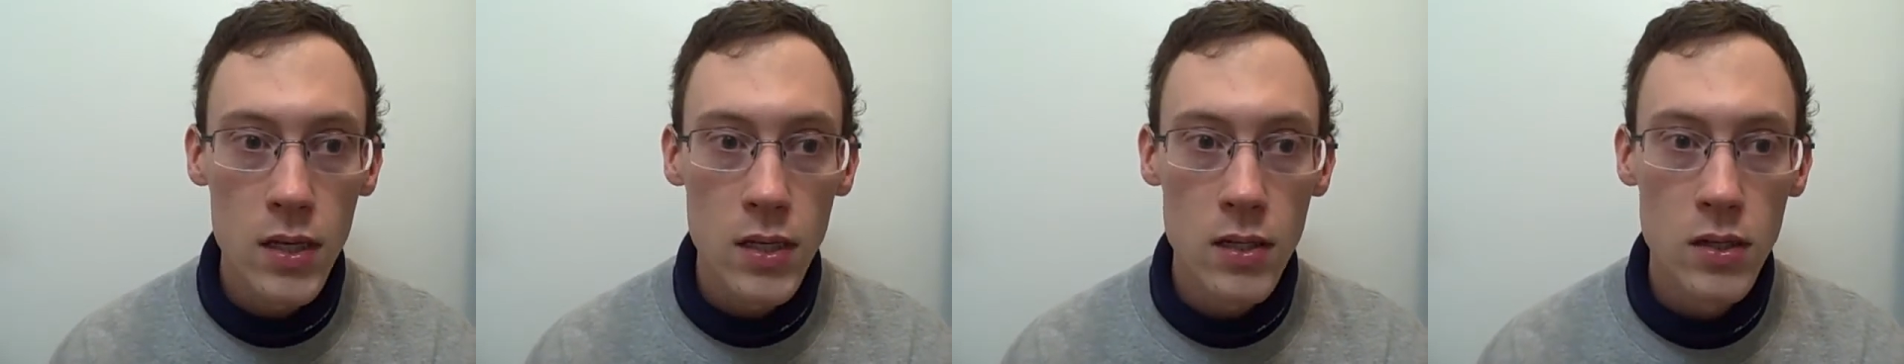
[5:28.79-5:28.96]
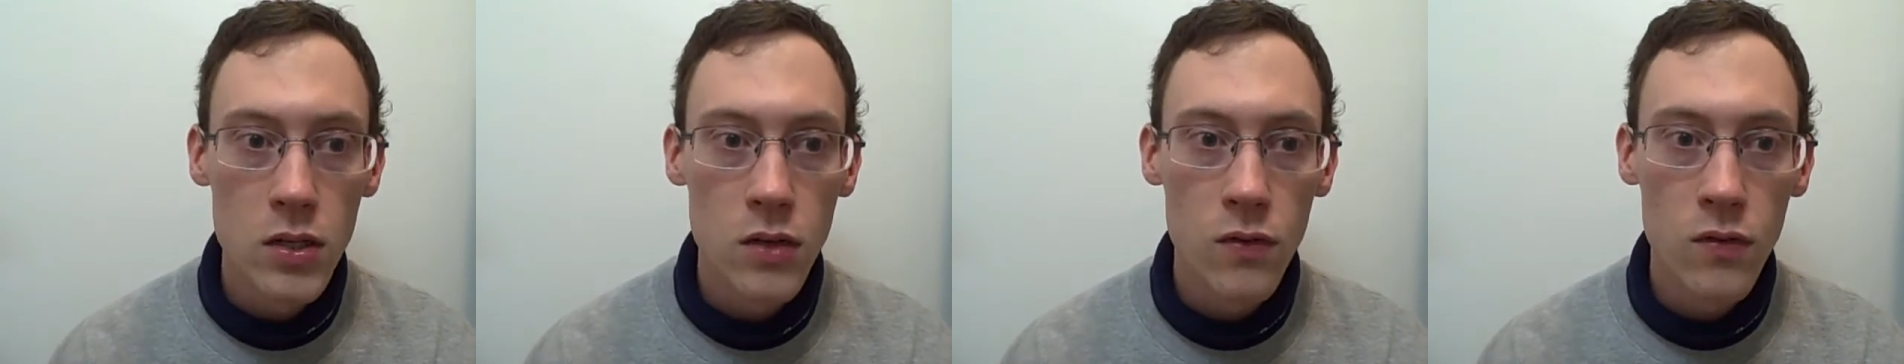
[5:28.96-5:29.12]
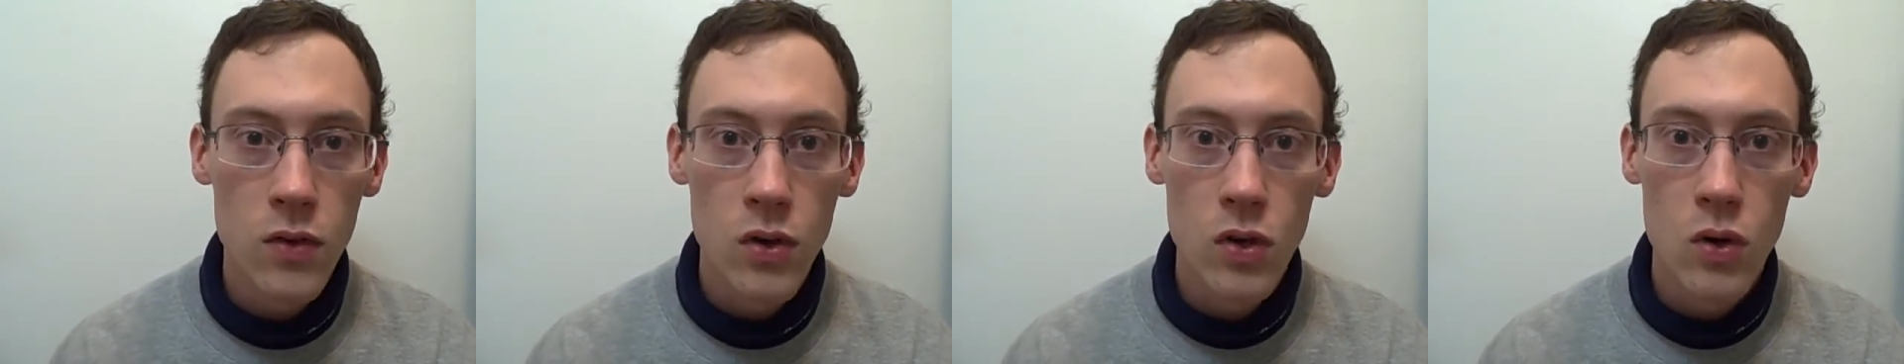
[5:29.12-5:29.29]

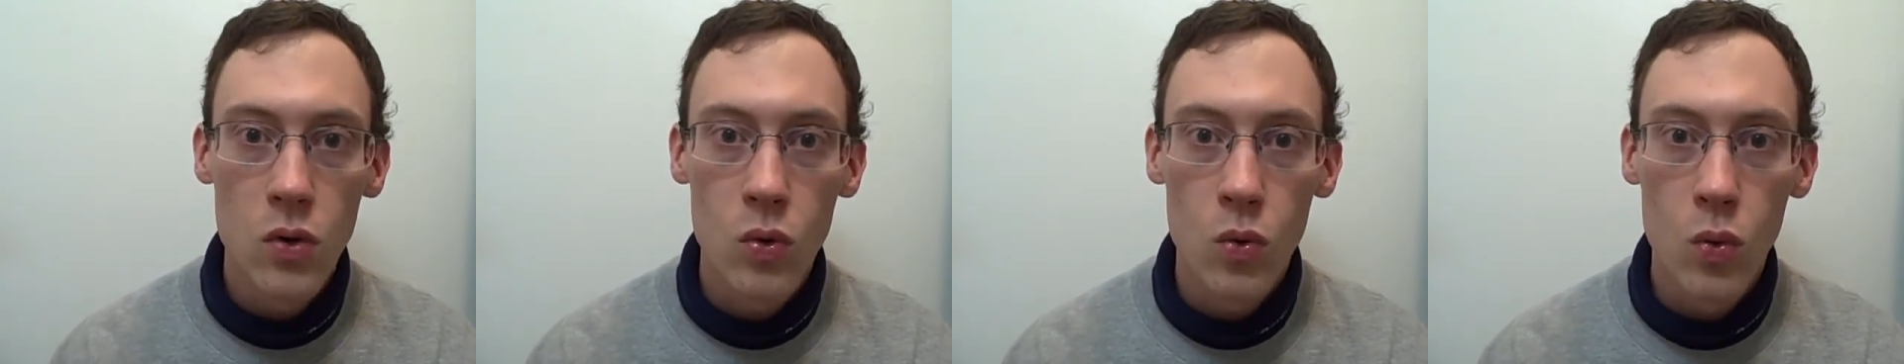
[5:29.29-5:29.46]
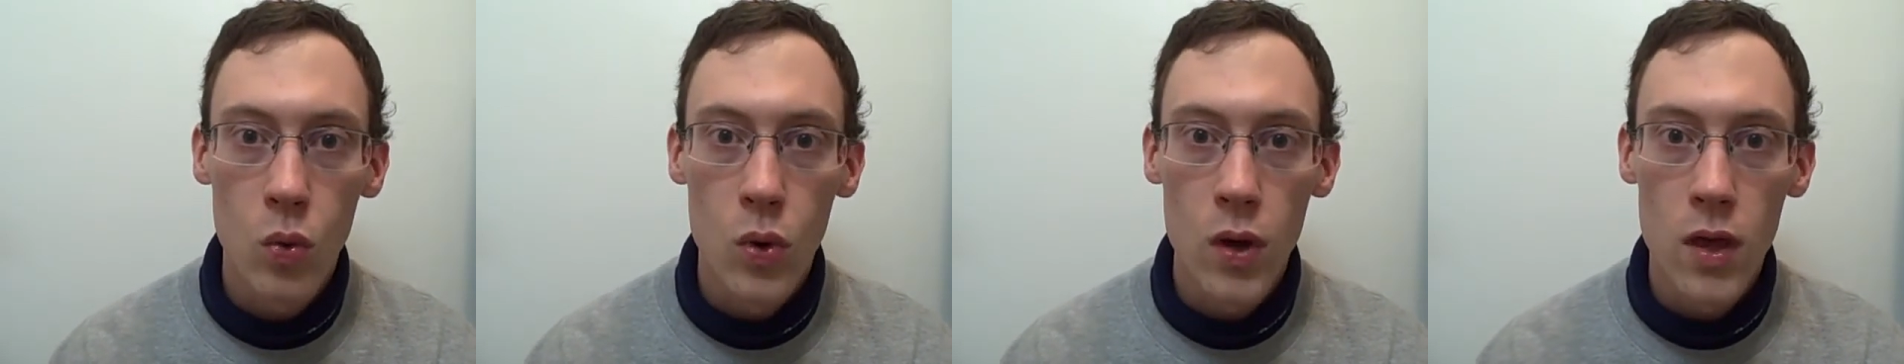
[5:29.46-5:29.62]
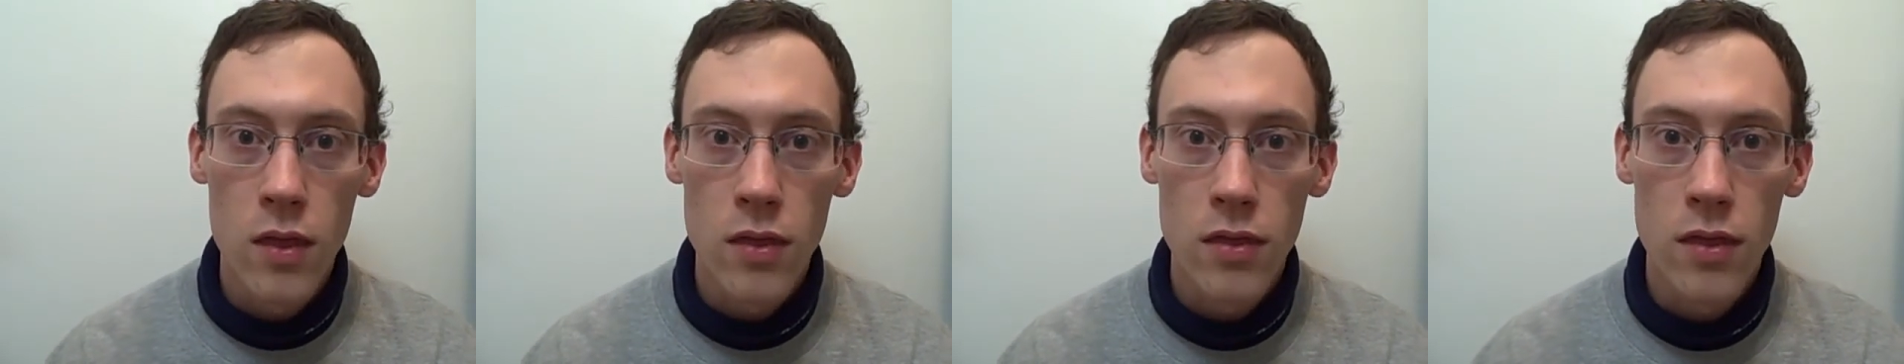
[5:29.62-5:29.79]
interview
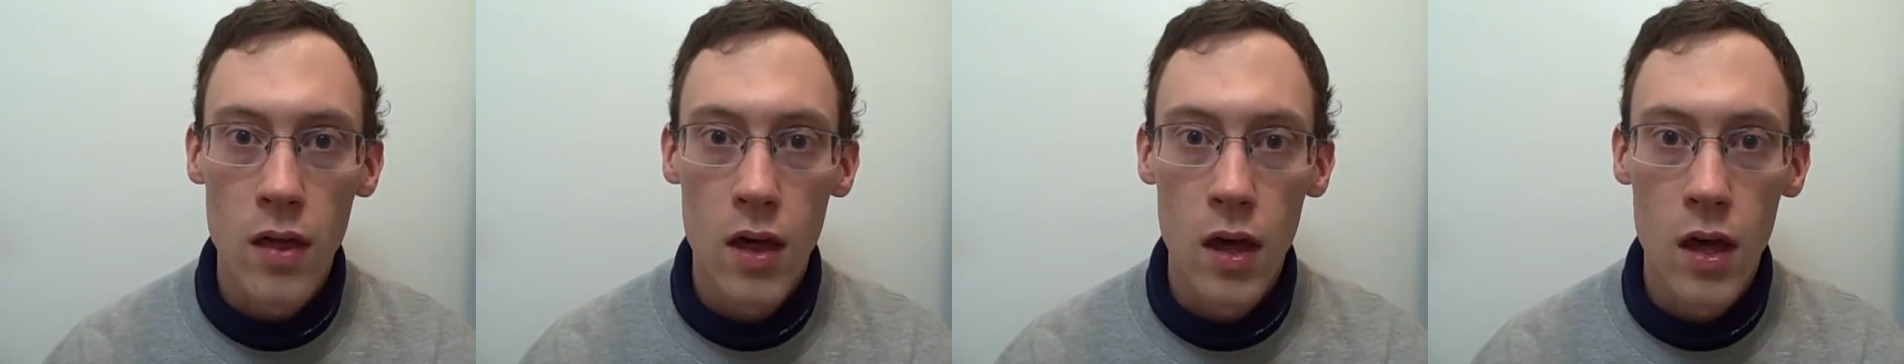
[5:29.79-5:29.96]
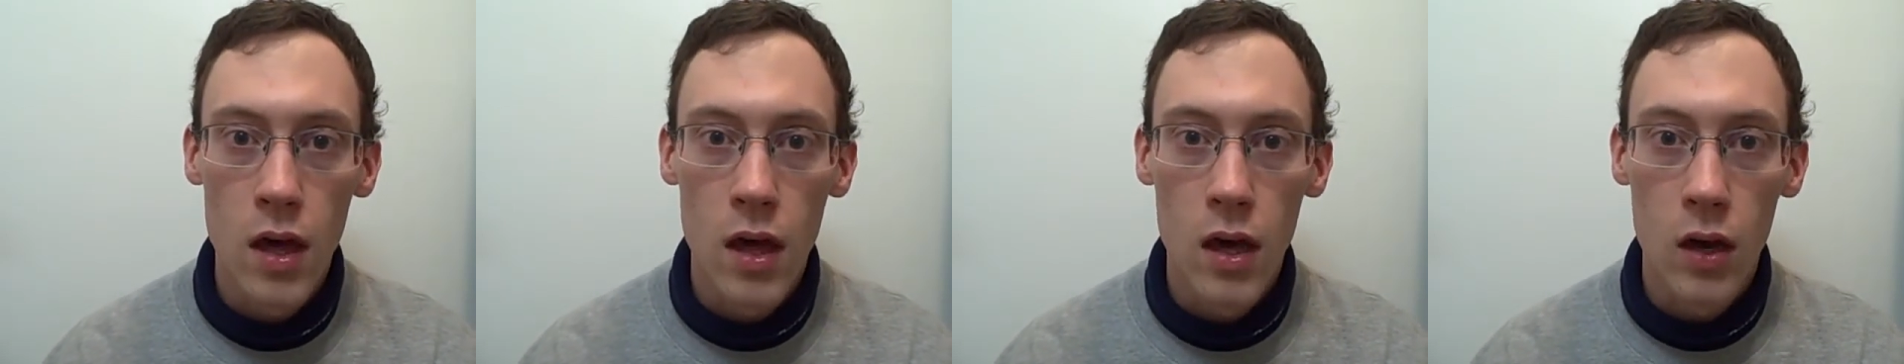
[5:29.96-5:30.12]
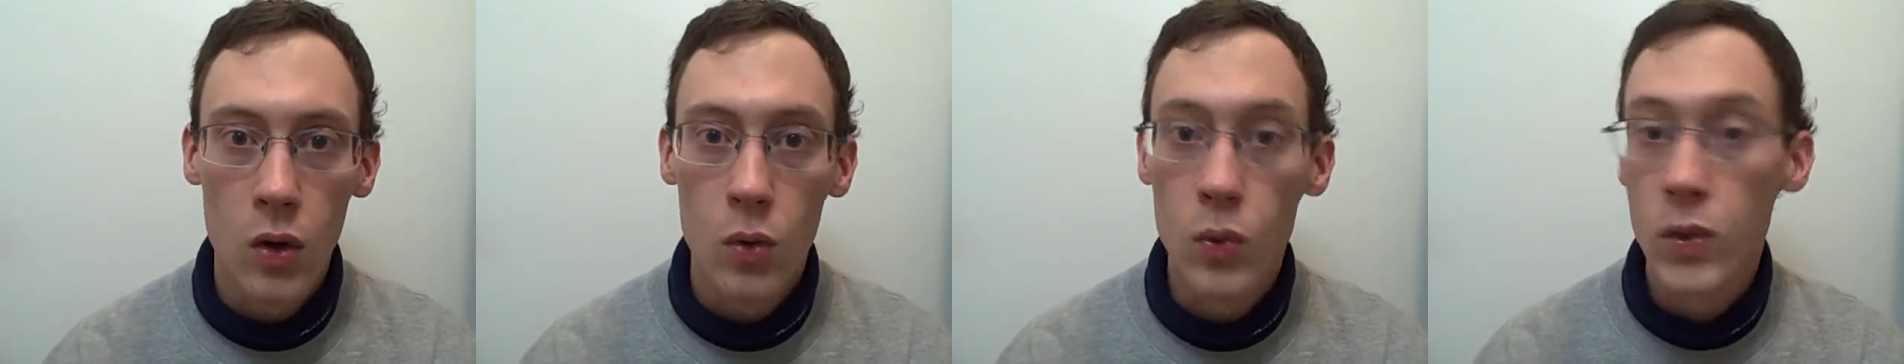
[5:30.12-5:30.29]
with
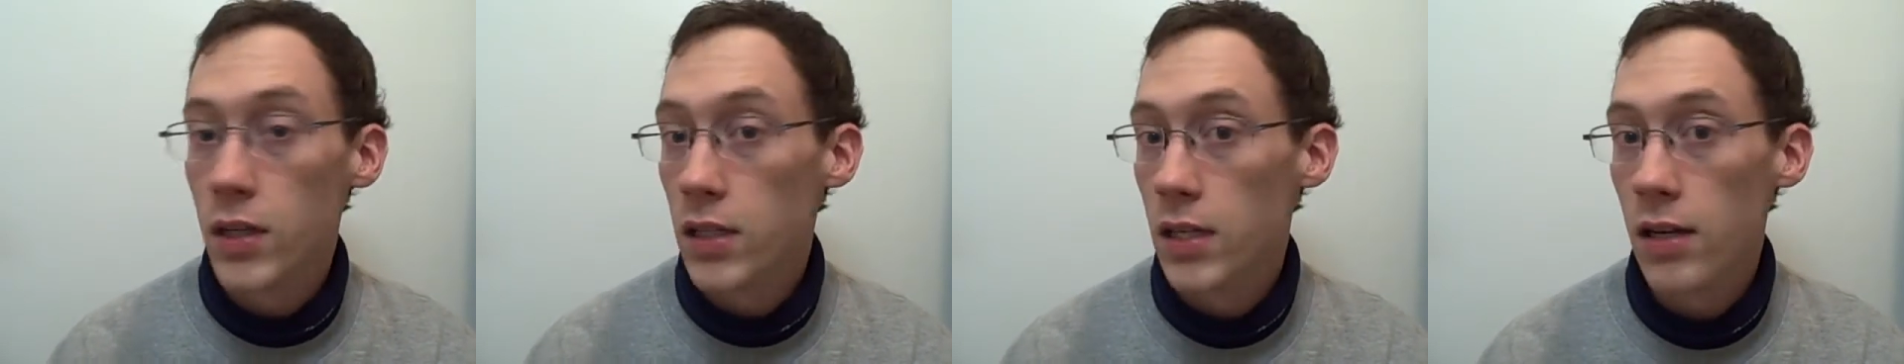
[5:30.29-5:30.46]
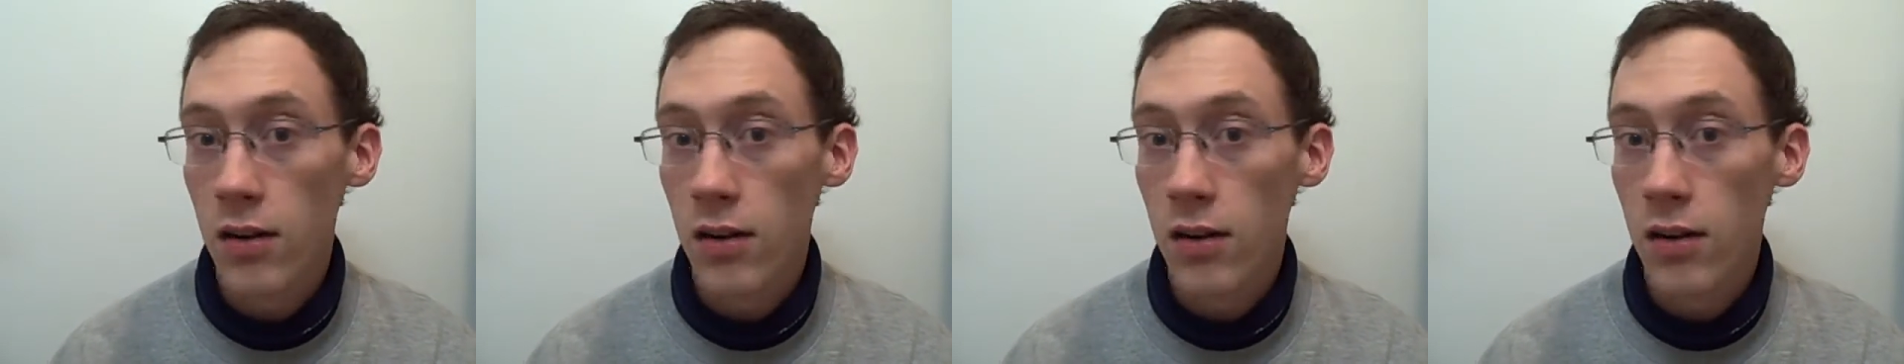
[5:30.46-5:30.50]
Quentin